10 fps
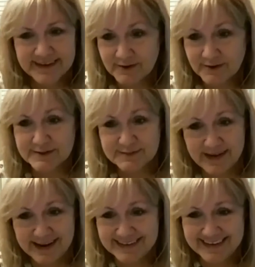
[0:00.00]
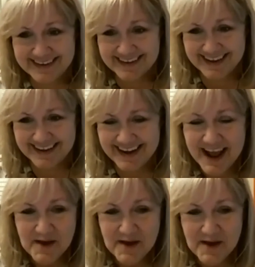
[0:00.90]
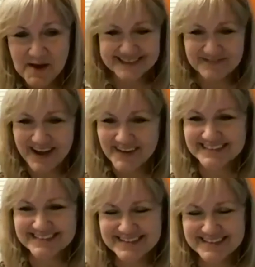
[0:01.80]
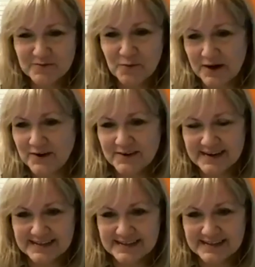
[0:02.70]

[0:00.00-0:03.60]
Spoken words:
because of my ADD again, but it's about this self-awareness,